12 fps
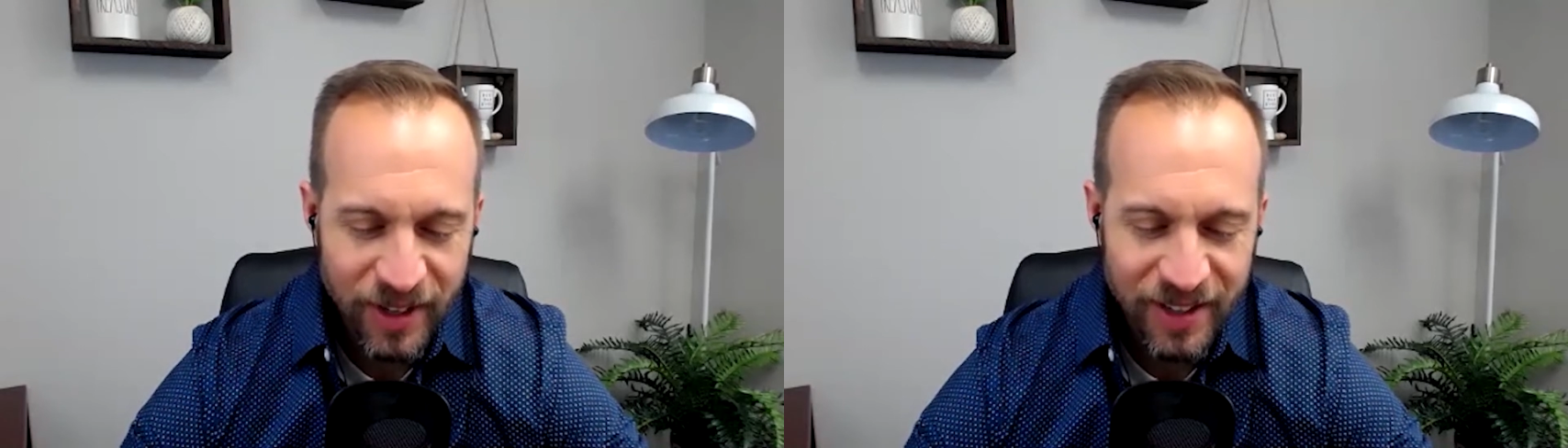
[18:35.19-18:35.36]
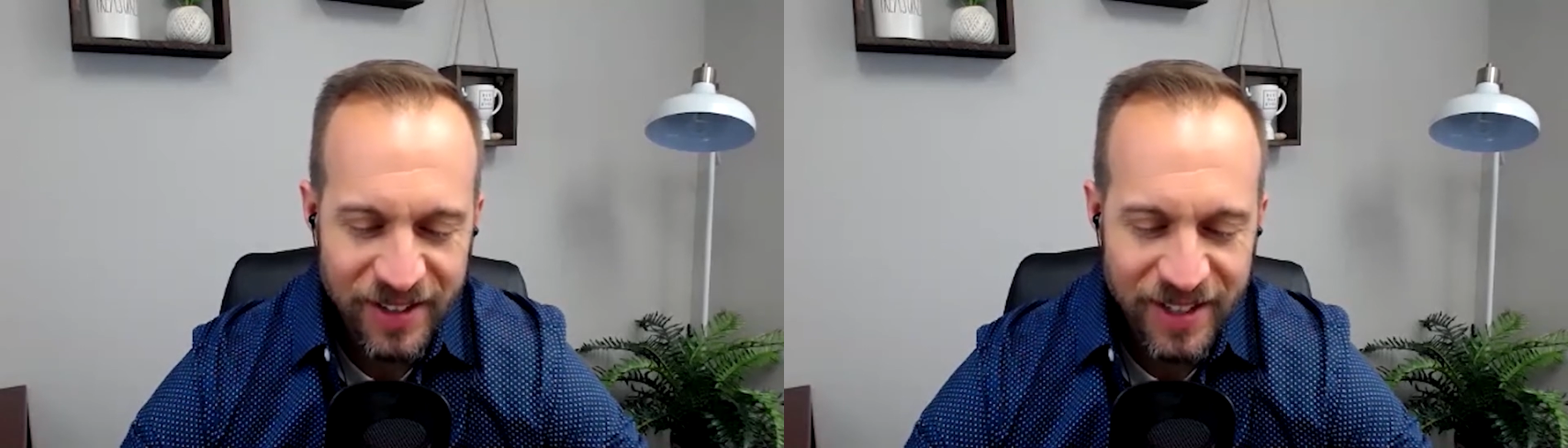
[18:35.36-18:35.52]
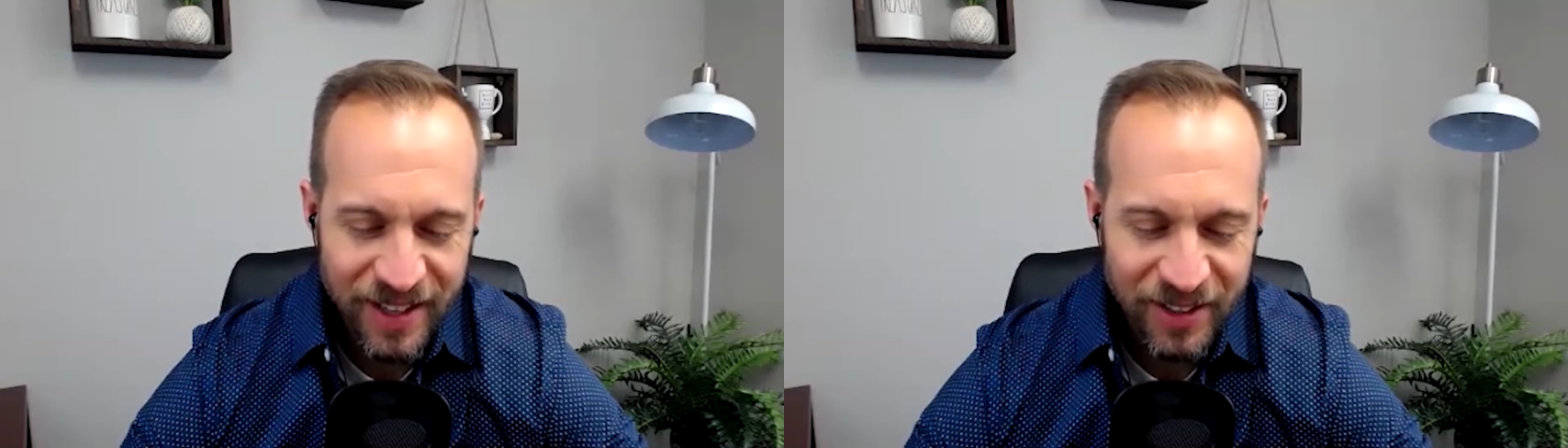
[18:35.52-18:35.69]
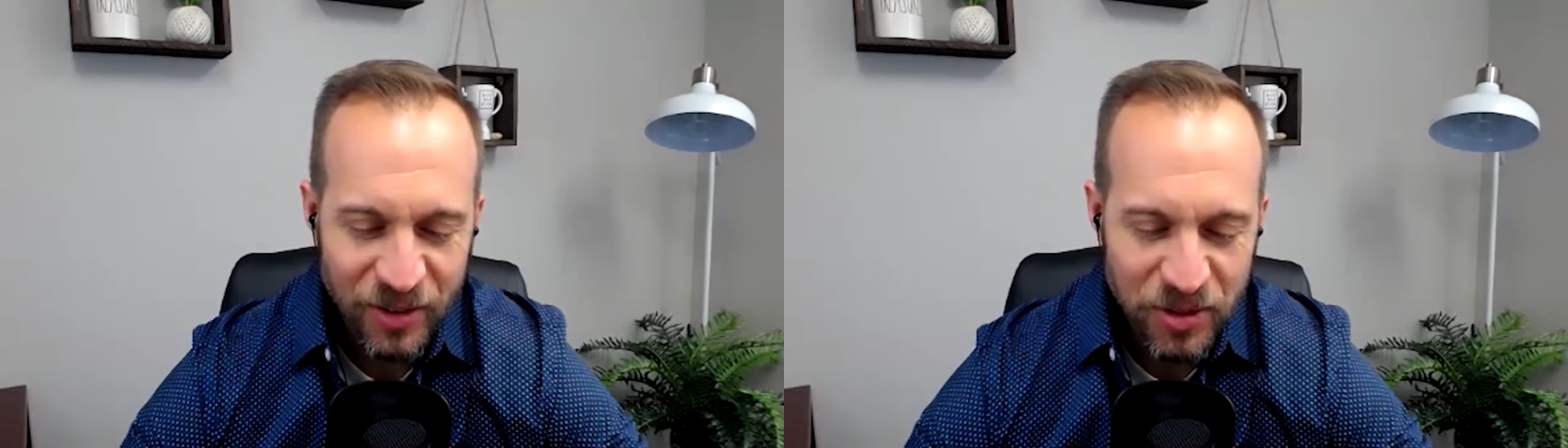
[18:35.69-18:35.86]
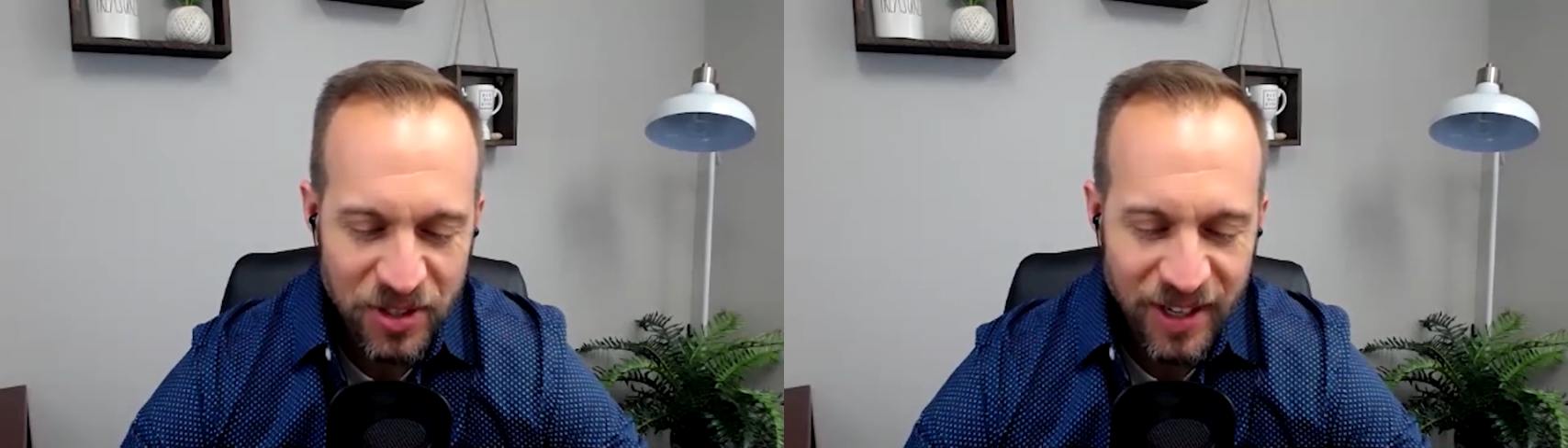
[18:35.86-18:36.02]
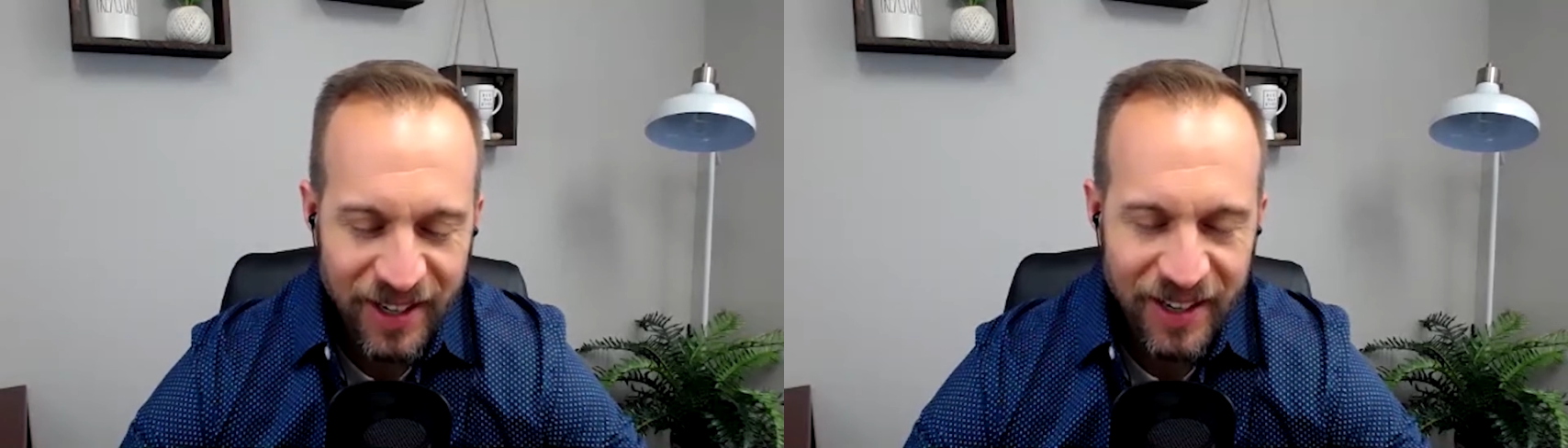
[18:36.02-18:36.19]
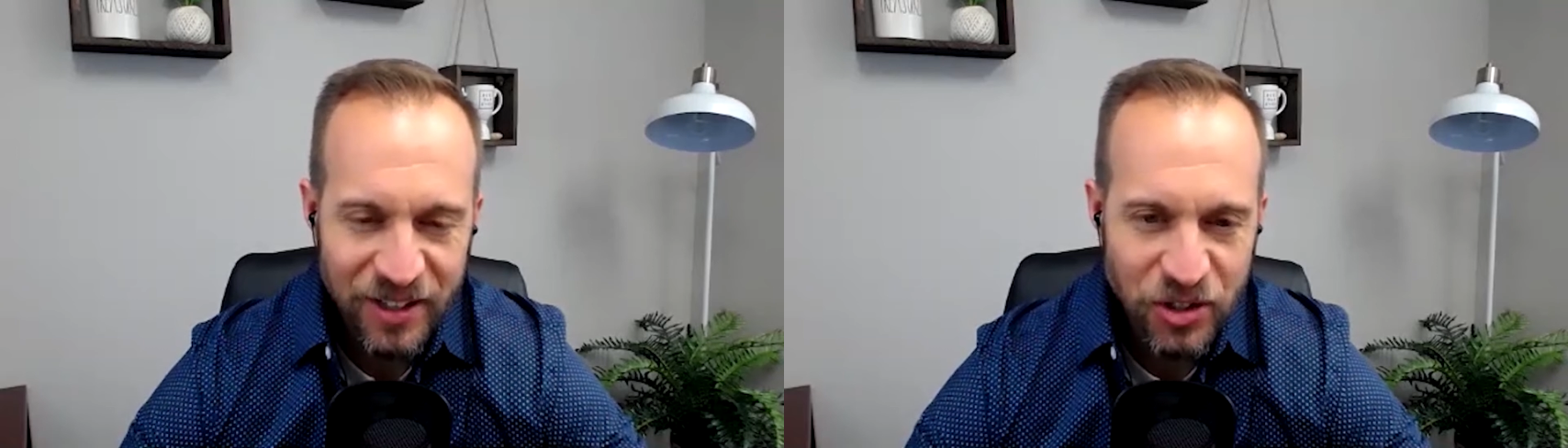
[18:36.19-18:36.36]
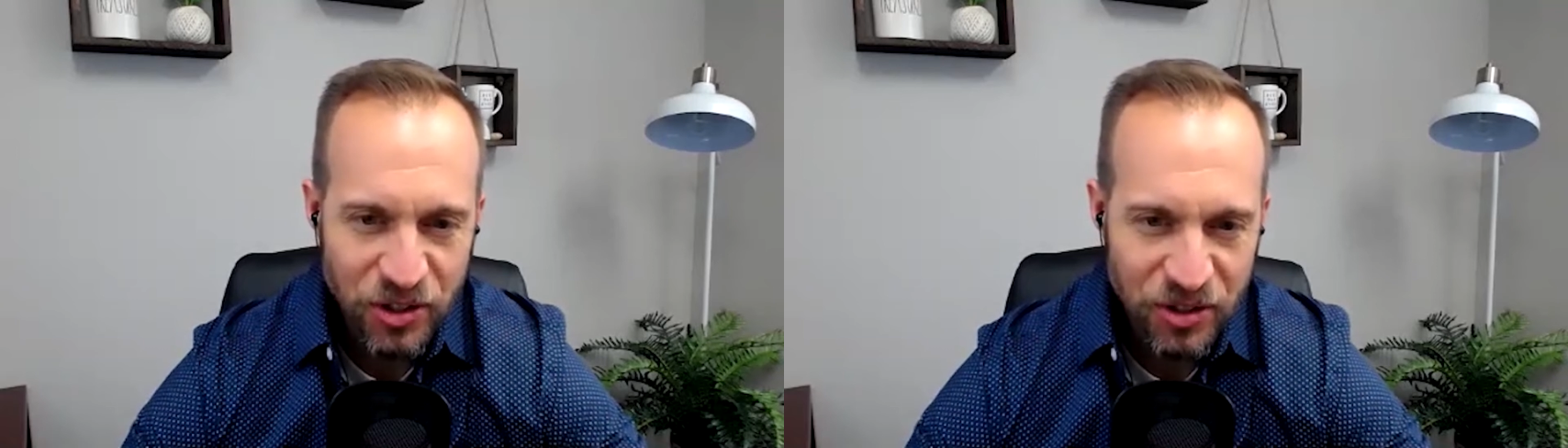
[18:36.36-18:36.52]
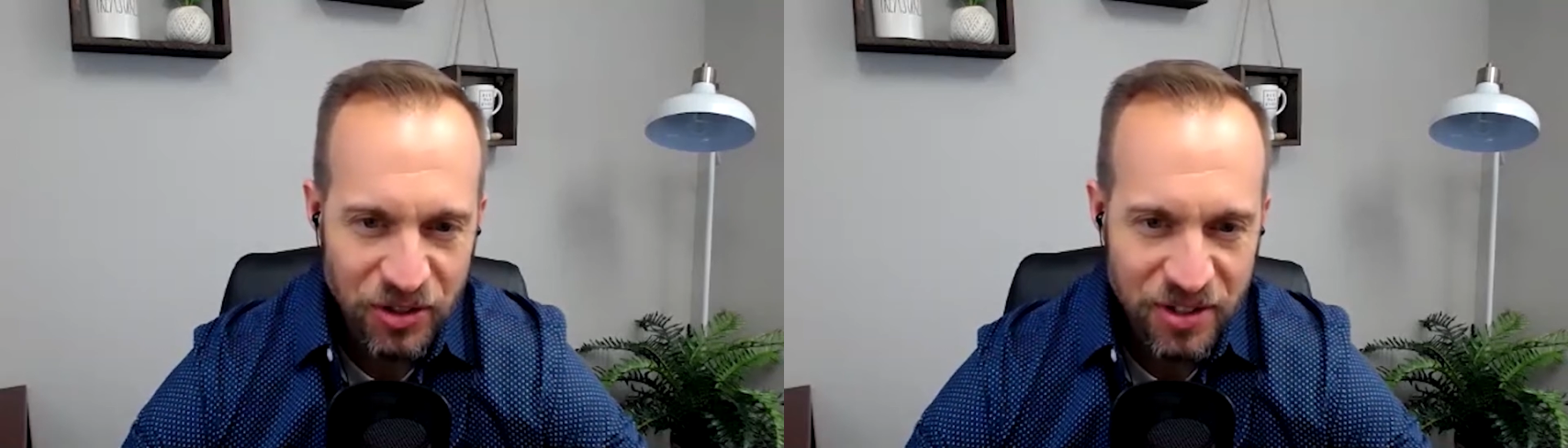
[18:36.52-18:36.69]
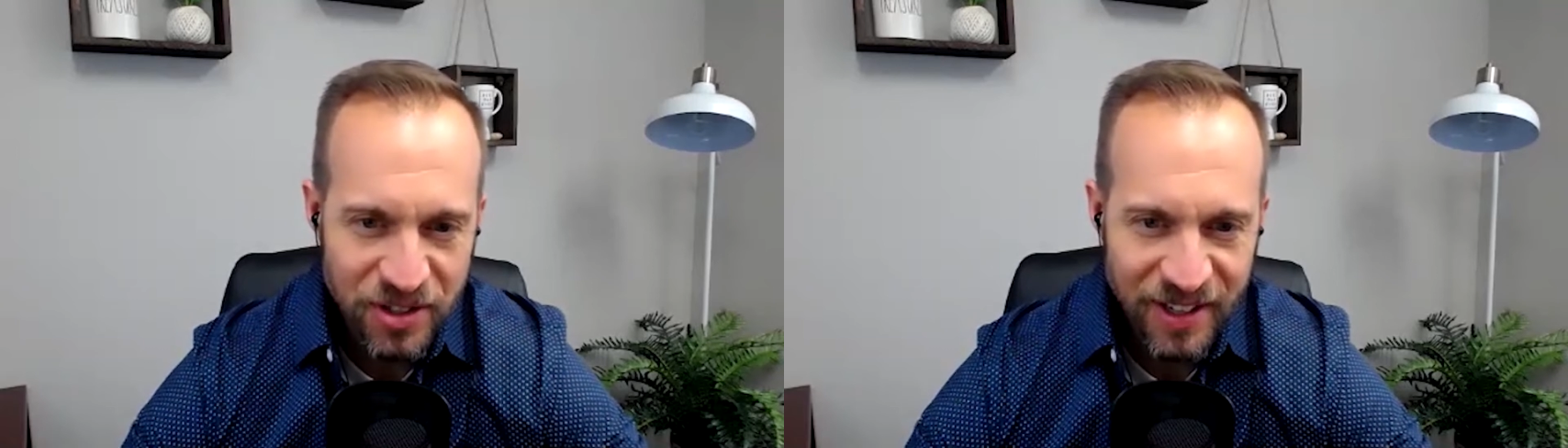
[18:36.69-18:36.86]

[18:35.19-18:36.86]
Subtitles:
kids get those teenage years,